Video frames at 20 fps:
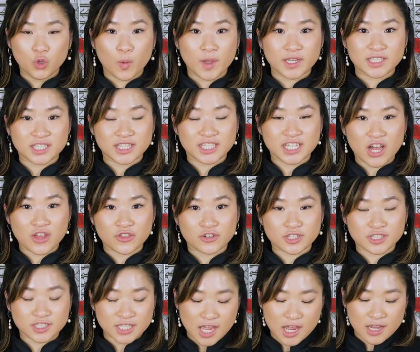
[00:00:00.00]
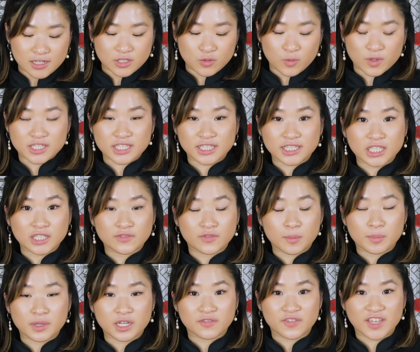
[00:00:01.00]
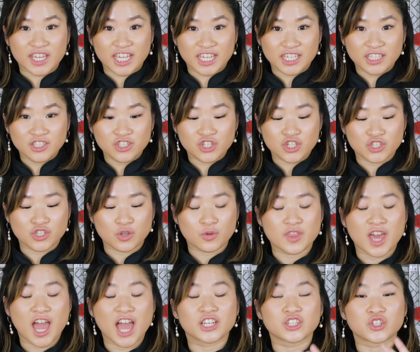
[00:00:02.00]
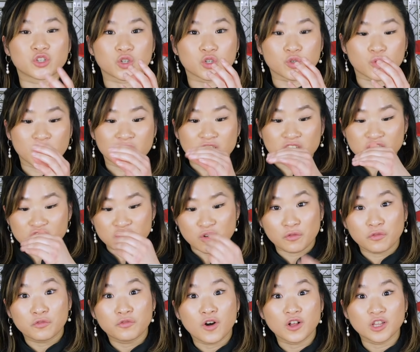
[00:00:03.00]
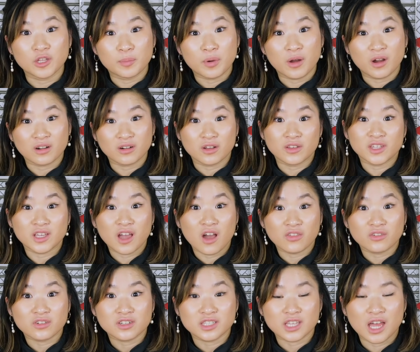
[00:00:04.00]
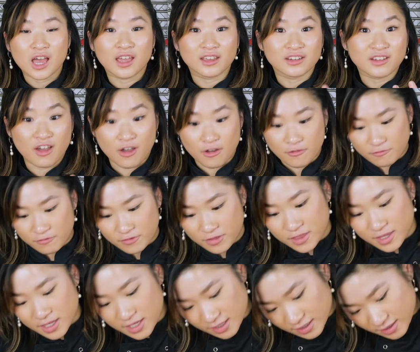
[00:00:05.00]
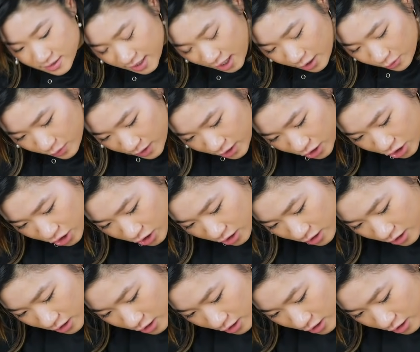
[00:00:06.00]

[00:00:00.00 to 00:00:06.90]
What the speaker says: the way to the other side. You want to leave a bit of a hinge so that your ingredients don't fall apart on the other side of the sandwich.